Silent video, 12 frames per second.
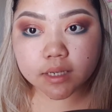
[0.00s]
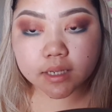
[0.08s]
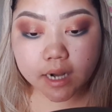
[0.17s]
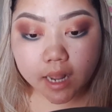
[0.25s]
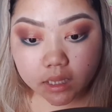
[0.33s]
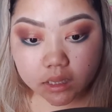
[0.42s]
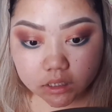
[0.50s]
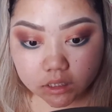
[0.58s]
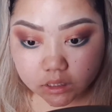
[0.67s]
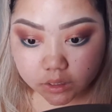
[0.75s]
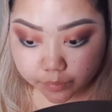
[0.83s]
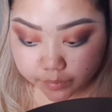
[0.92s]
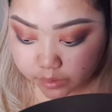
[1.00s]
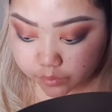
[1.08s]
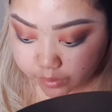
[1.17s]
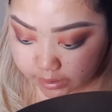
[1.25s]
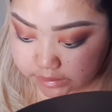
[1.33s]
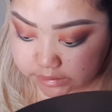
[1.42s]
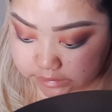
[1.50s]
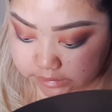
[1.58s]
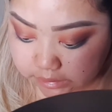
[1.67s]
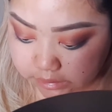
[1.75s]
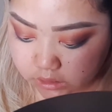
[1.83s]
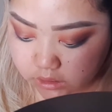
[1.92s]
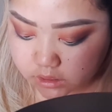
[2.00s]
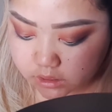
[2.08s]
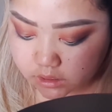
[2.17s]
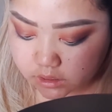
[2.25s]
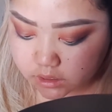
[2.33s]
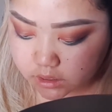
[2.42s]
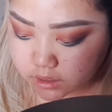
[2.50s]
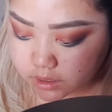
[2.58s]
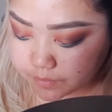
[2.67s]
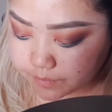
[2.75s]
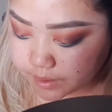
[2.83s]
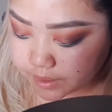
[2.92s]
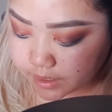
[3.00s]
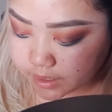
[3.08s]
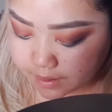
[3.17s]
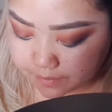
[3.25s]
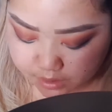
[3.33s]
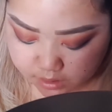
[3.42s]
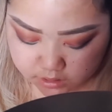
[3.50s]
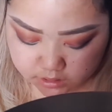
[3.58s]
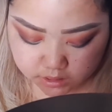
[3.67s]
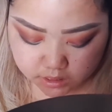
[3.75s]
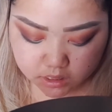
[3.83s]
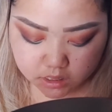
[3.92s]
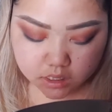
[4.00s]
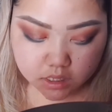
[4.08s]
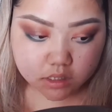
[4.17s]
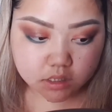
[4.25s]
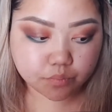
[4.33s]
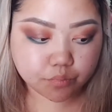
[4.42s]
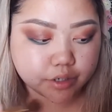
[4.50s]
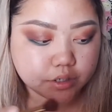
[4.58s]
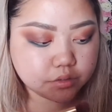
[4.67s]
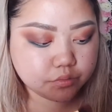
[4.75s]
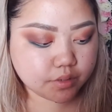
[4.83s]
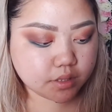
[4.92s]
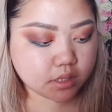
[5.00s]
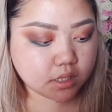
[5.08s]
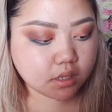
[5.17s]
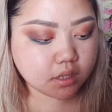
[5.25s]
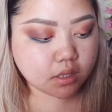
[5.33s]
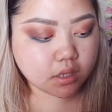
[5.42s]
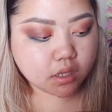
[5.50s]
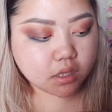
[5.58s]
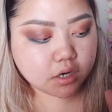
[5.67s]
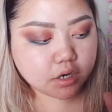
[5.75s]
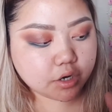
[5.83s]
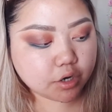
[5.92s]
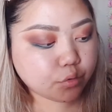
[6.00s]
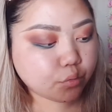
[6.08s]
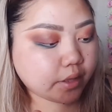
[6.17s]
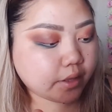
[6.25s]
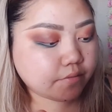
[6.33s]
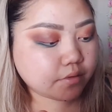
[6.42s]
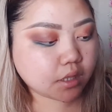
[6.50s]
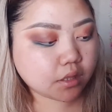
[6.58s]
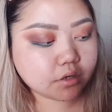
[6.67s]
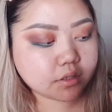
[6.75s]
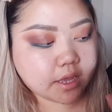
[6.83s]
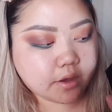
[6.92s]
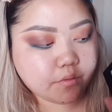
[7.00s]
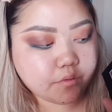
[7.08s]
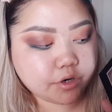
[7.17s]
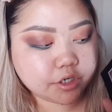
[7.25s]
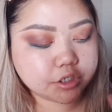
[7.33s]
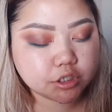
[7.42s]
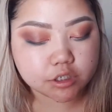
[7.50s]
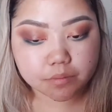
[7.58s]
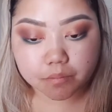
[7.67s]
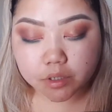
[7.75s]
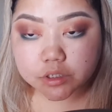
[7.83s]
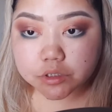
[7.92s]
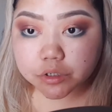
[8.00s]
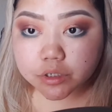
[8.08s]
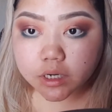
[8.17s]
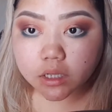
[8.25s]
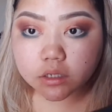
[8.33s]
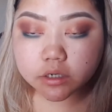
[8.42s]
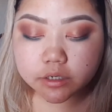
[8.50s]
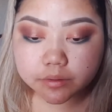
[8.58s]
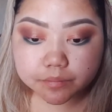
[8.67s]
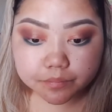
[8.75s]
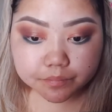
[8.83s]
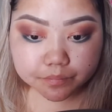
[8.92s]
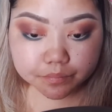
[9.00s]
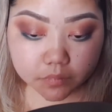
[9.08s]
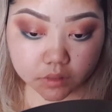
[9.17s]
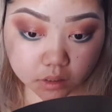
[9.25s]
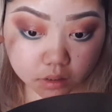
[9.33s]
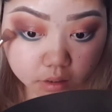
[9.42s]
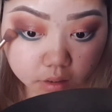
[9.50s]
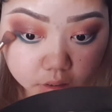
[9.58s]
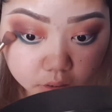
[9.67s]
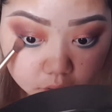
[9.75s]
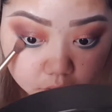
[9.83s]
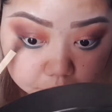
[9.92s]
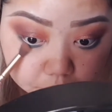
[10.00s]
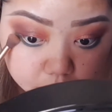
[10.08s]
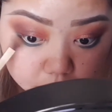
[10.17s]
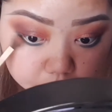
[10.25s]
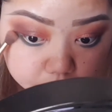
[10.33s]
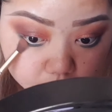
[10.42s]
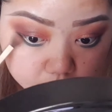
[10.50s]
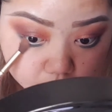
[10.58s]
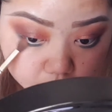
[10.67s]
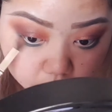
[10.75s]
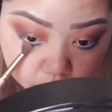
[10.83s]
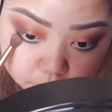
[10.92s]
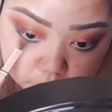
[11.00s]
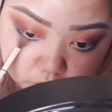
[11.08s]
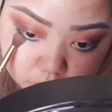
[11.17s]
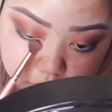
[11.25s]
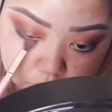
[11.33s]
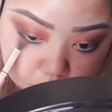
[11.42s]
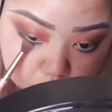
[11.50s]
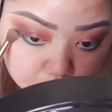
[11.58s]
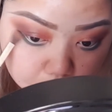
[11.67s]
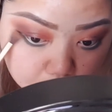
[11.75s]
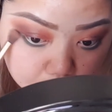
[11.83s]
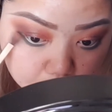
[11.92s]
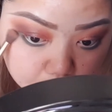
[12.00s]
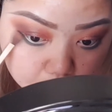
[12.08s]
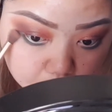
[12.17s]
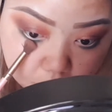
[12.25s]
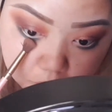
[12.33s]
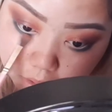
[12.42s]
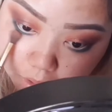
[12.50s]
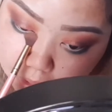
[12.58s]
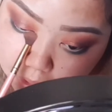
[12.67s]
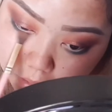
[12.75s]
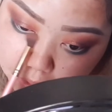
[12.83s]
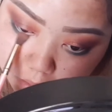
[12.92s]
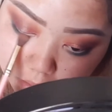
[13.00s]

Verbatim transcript: now I look a little bit crazy. But I'm going to take the brush with the New Wave color, that orangey mustard color. And I'm going to blend it out with this color.